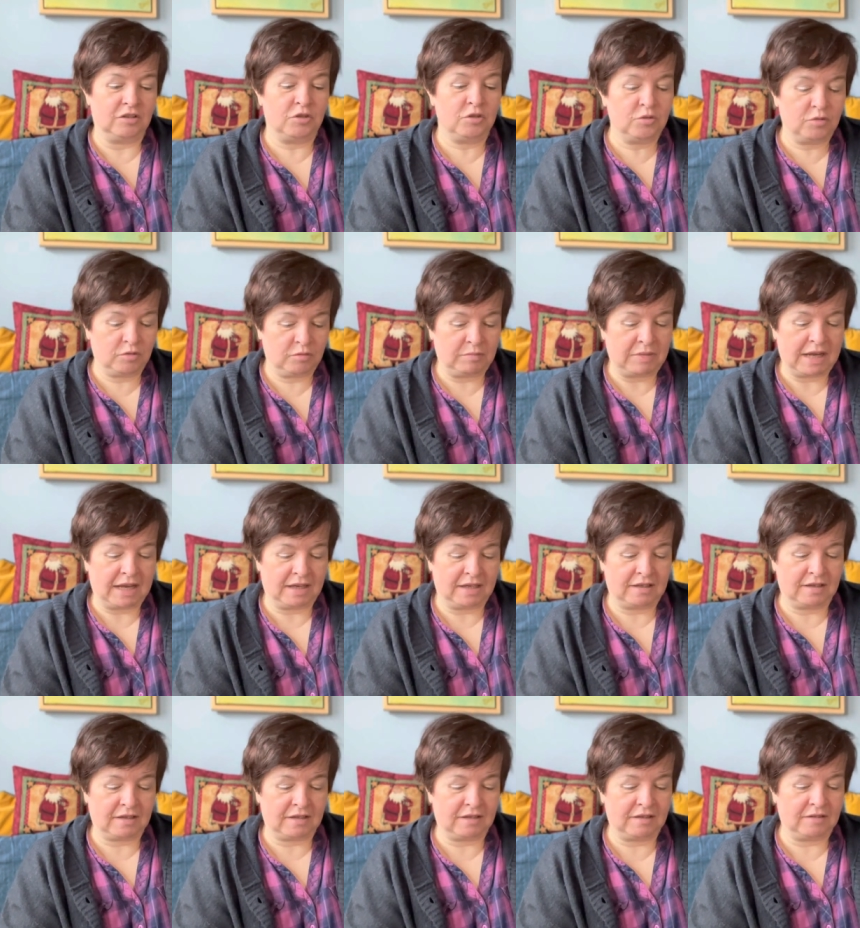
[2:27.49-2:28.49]

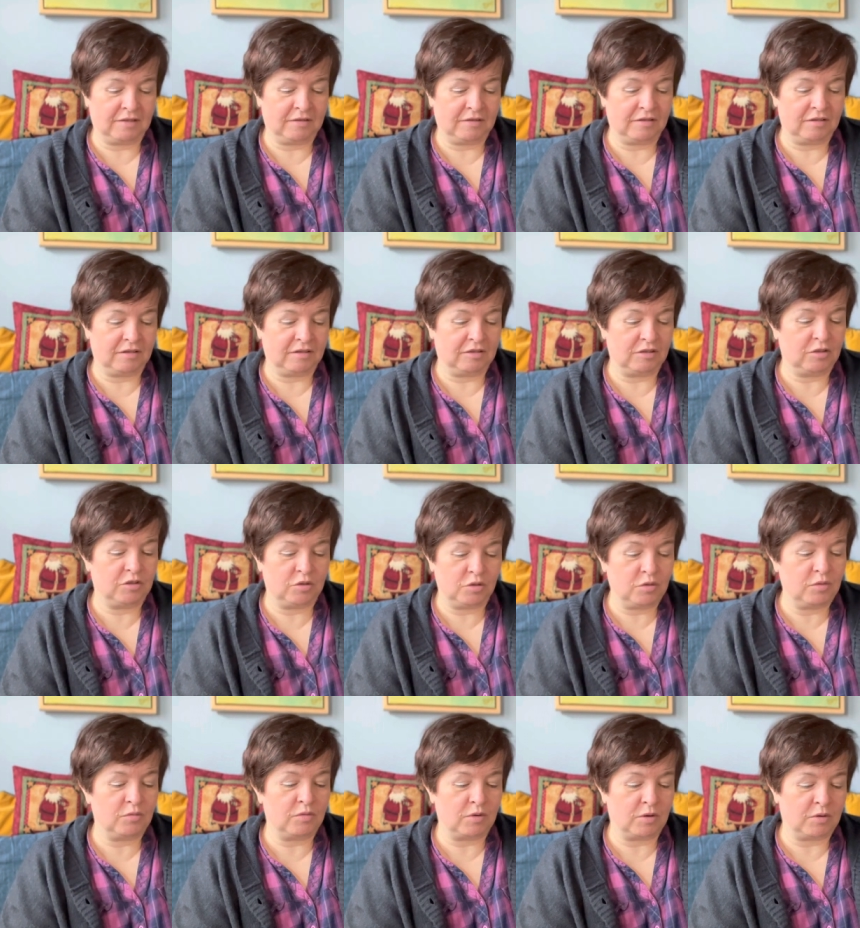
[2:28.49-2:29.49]

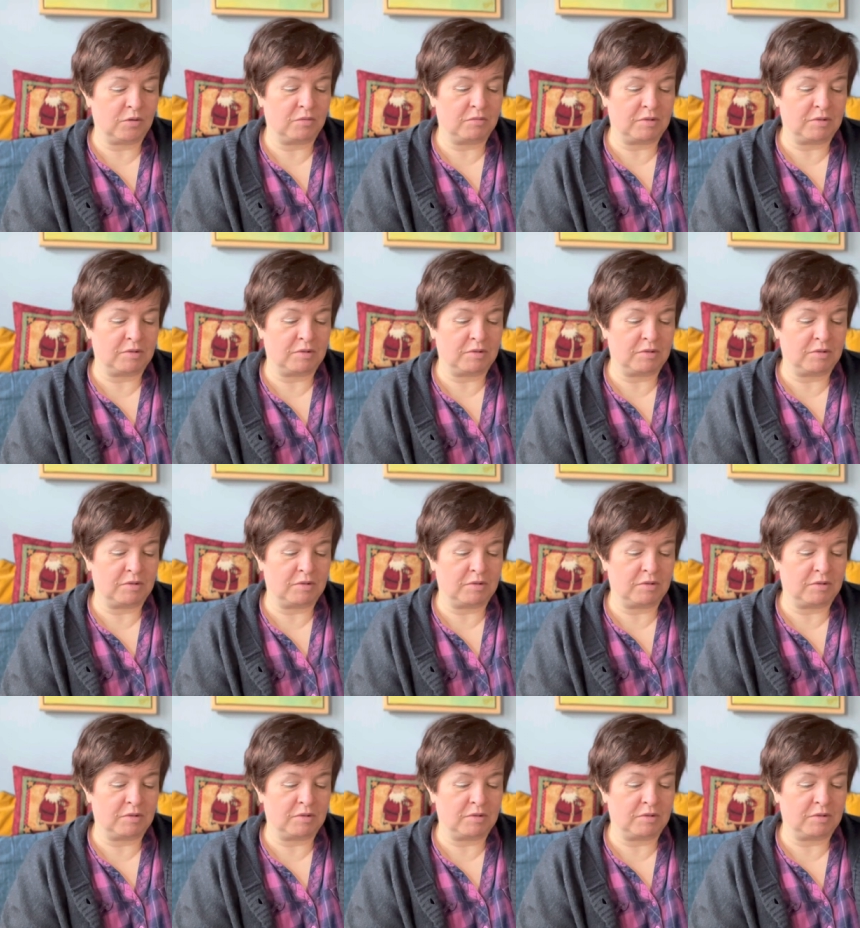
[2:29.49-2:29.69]
2-row